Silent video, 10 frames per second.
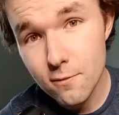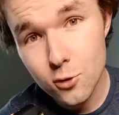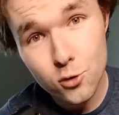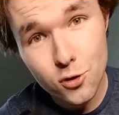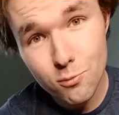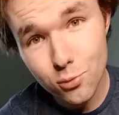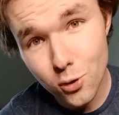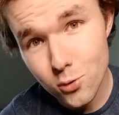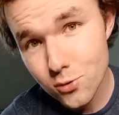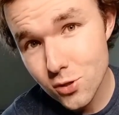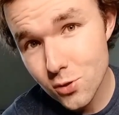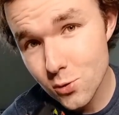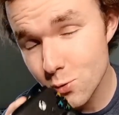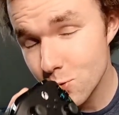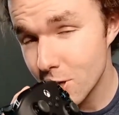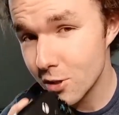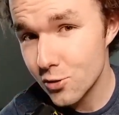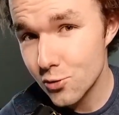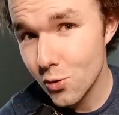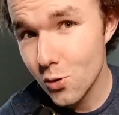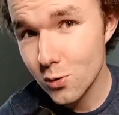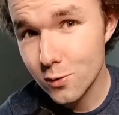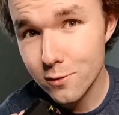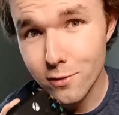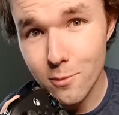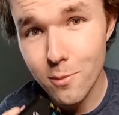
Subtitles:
Fusion Pro 2 controller from